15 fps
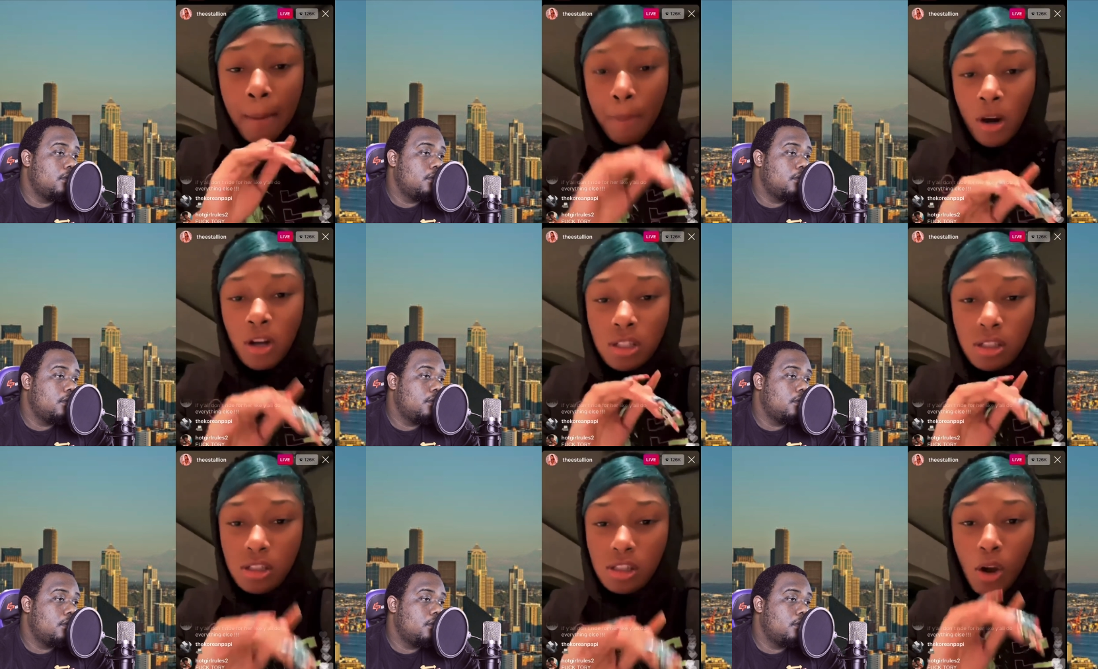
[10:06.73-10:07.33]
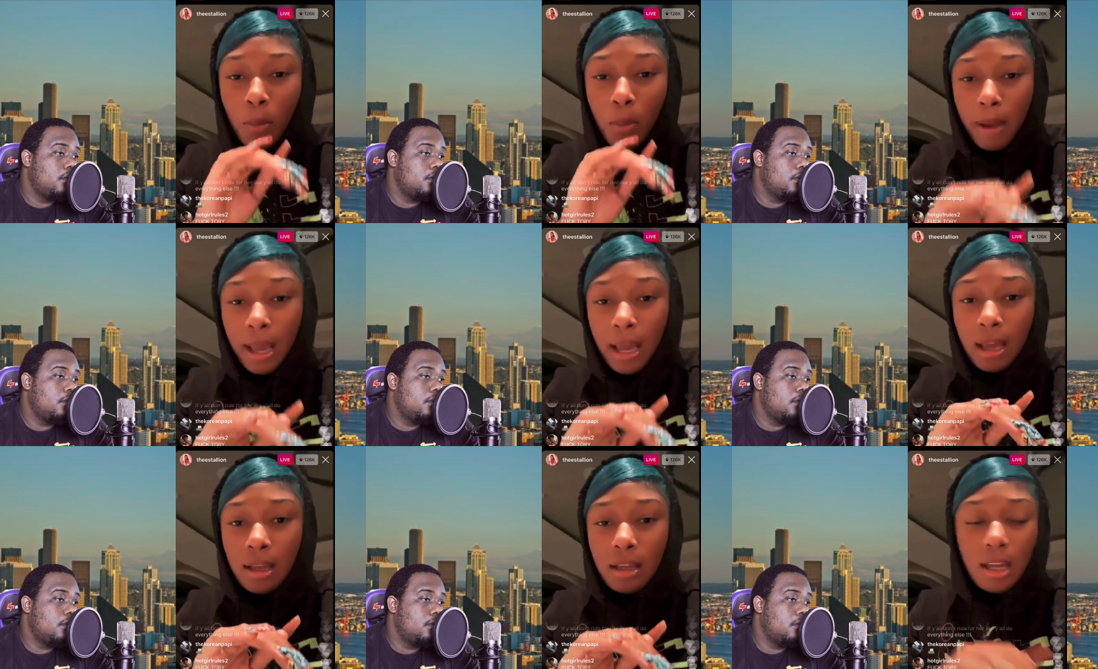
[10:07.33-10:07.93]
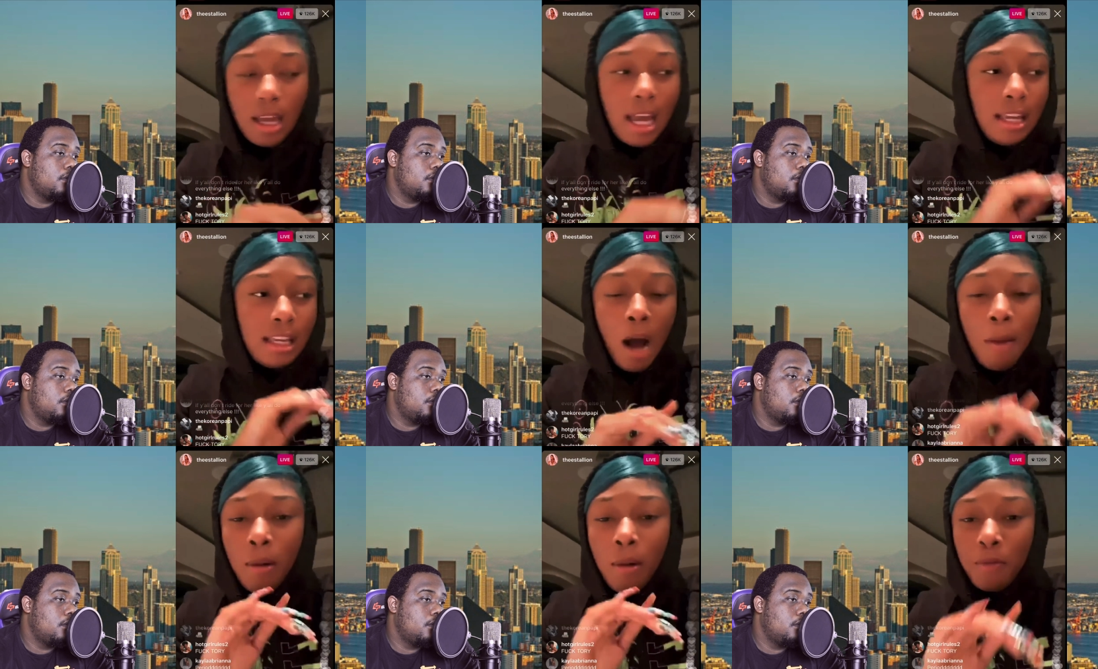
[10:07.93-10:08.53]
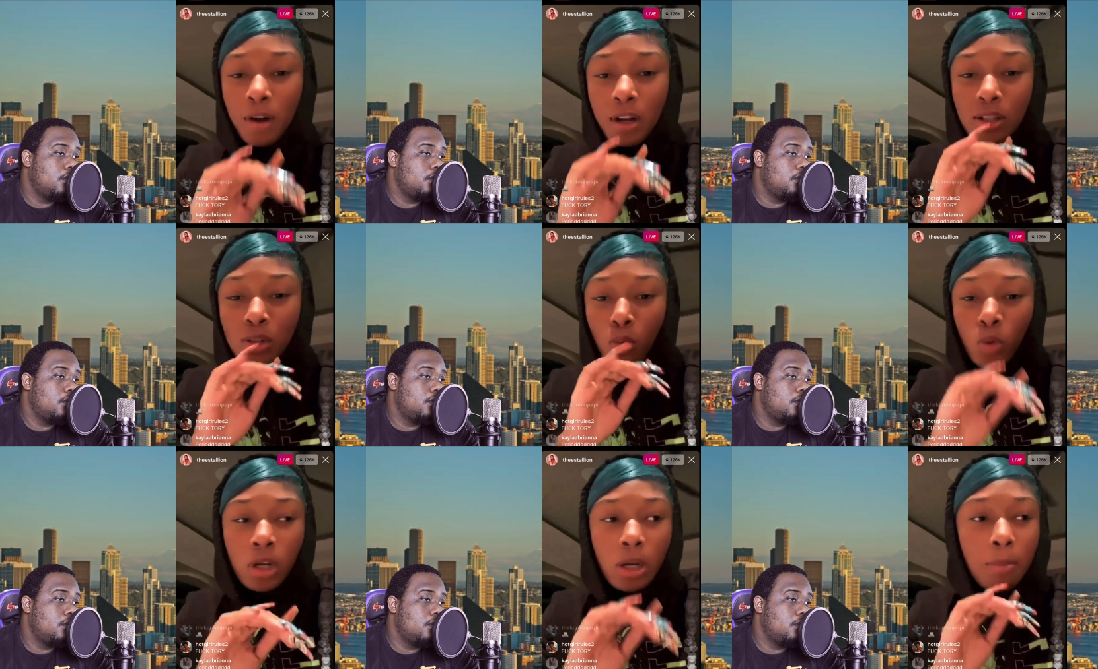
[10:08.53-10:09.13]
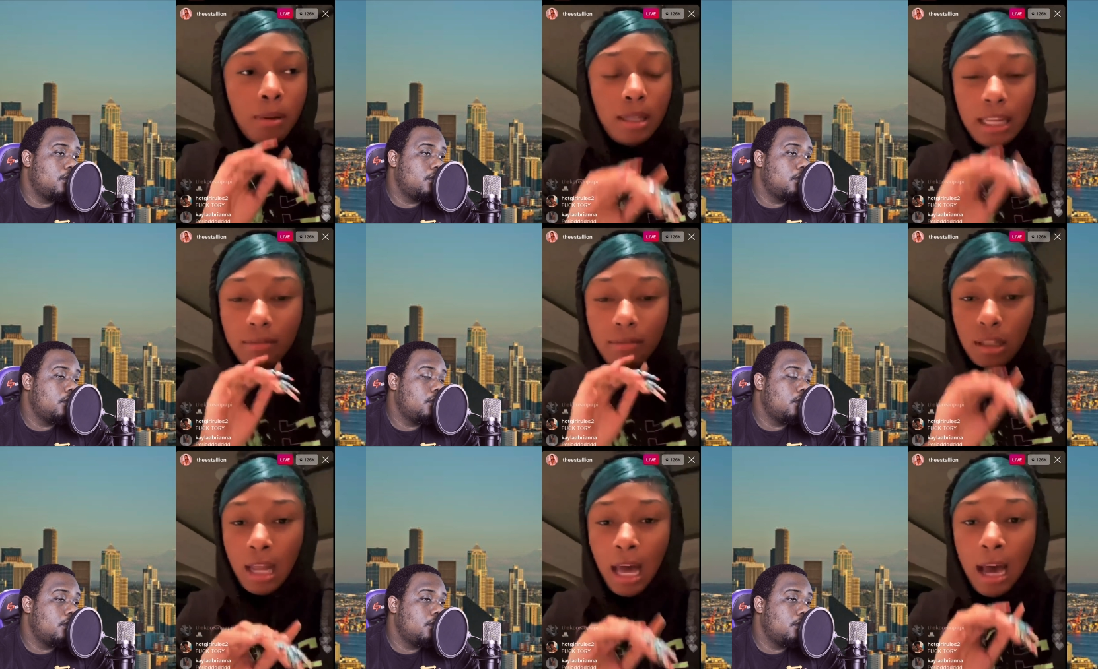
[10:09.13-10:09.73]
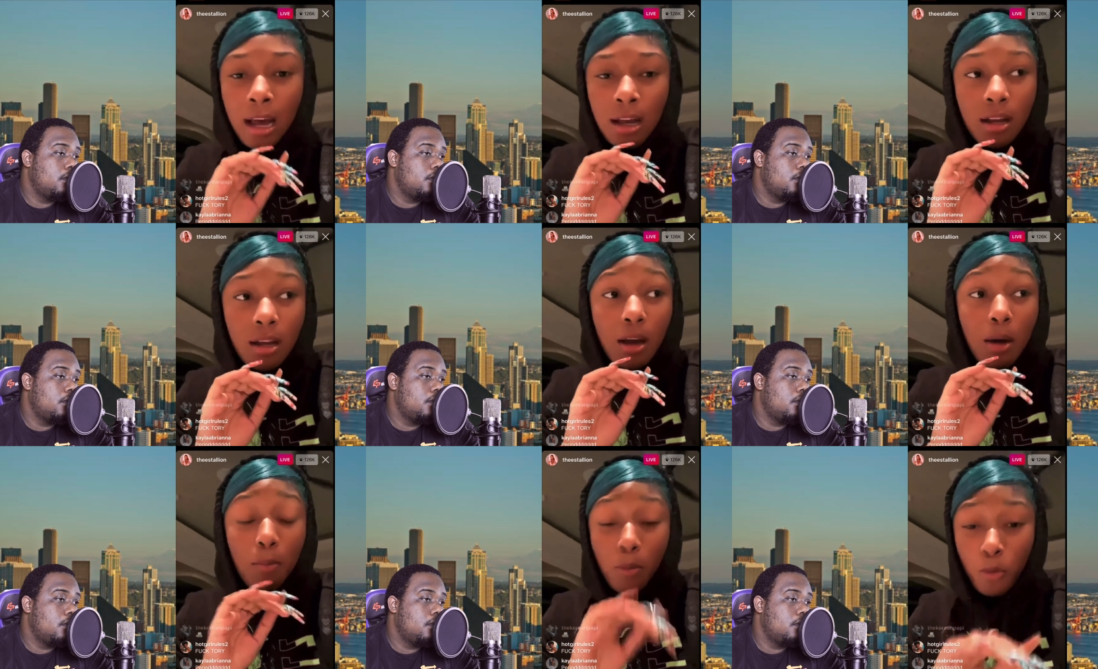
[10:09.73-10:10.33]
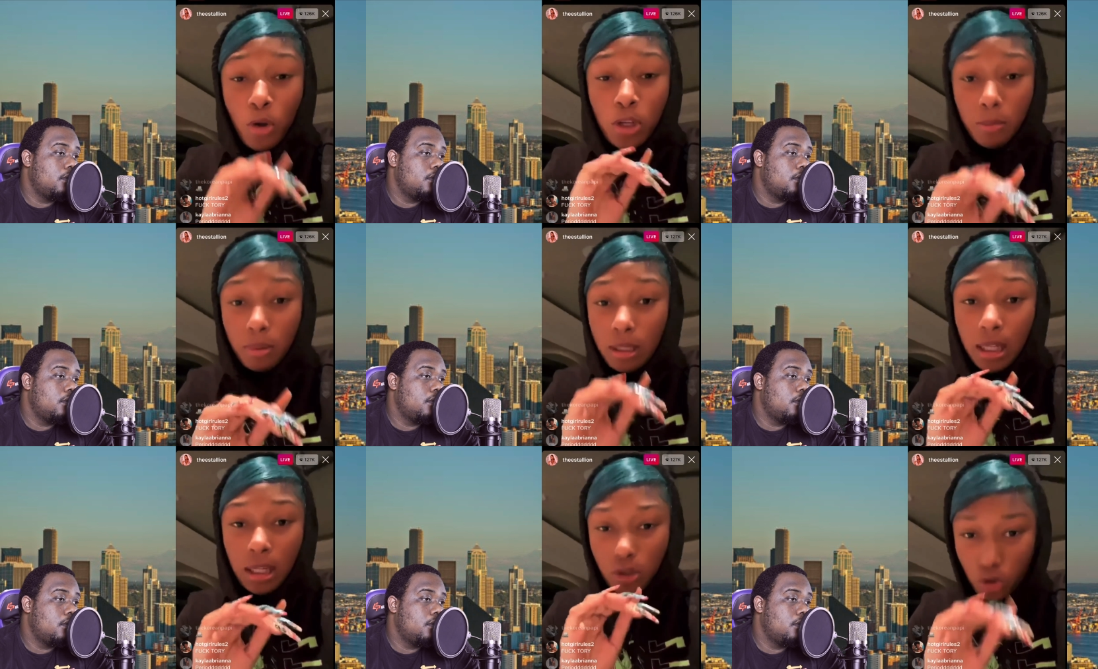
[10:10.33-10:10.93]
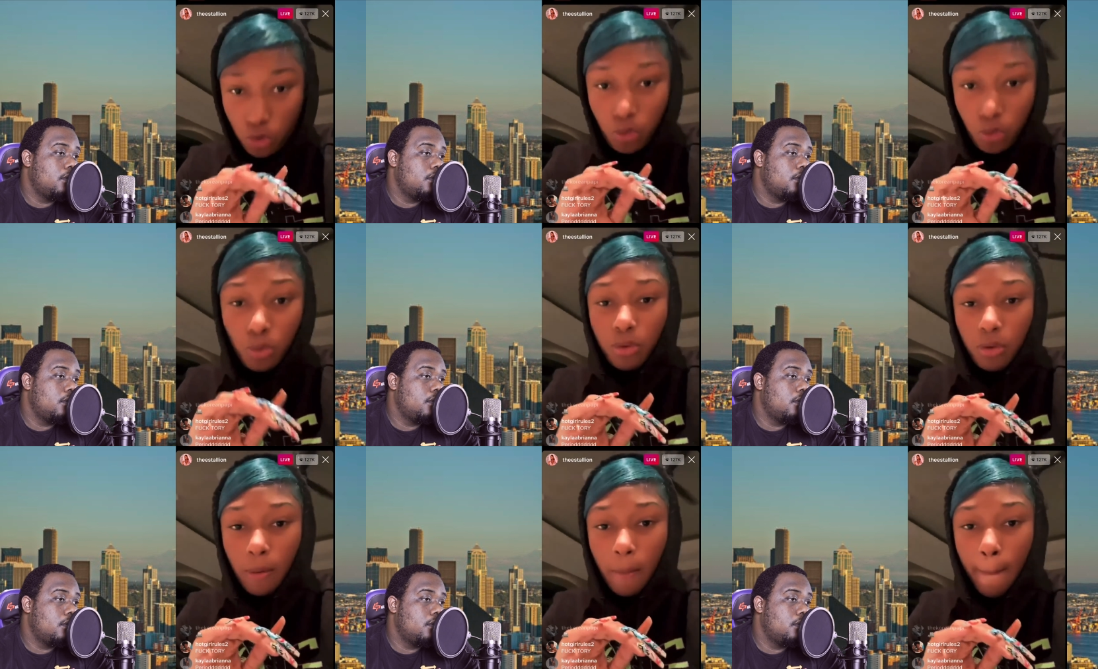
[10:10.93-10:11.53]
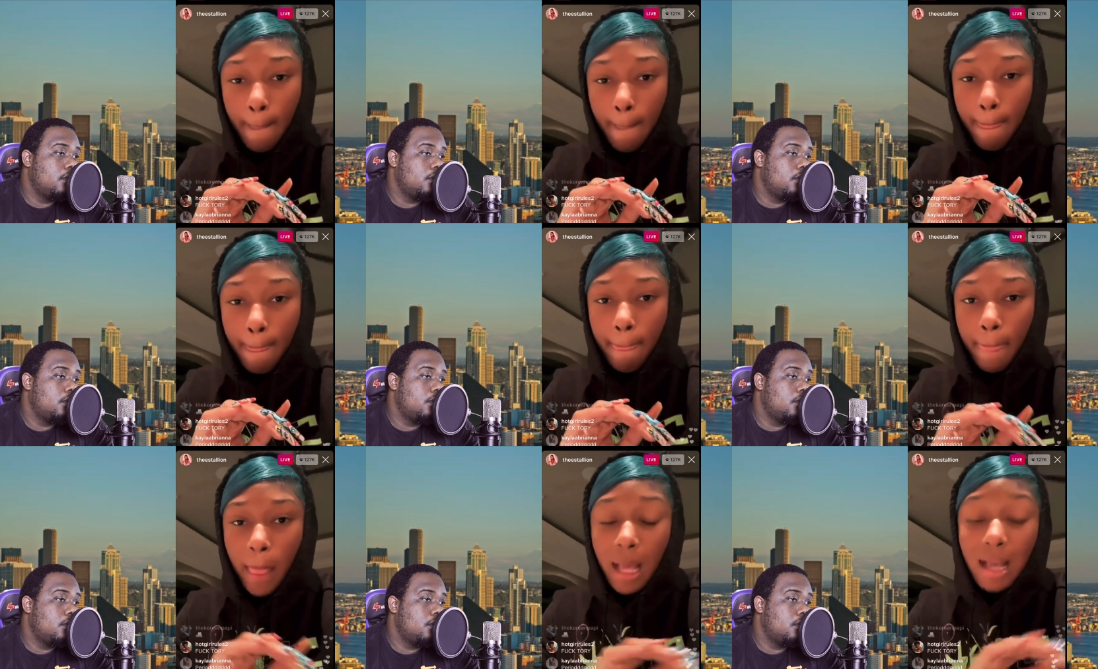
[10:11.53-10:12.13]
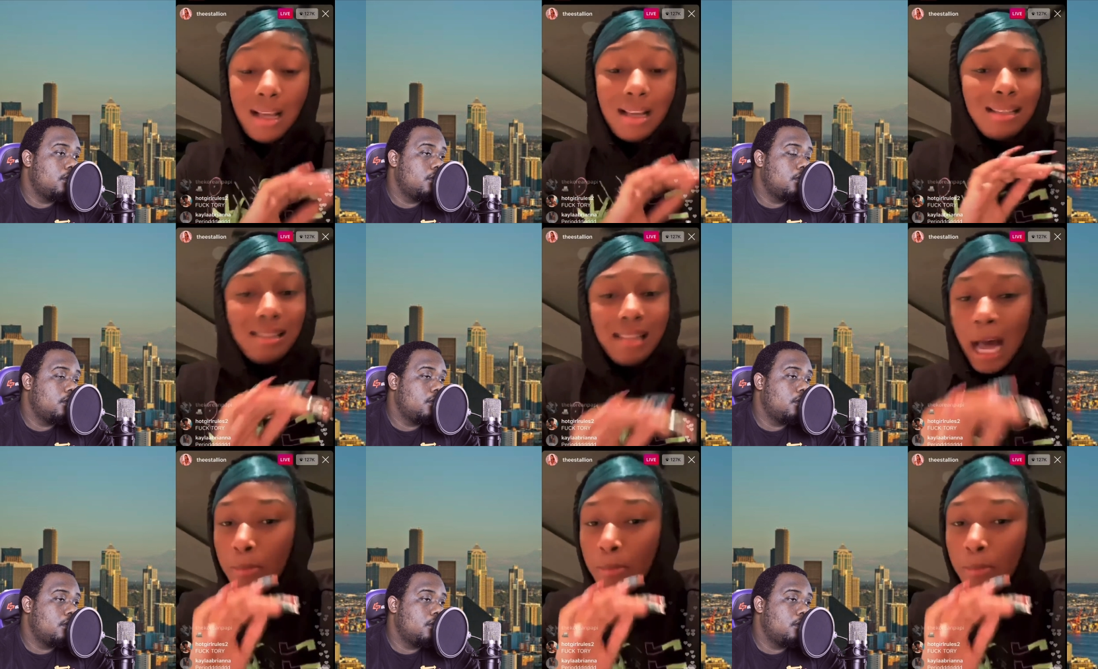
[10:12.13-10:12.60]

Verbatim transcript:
Speaker 1: person so bad, and y'all motherfuckers want to believe the lie before you believe the truth. Stop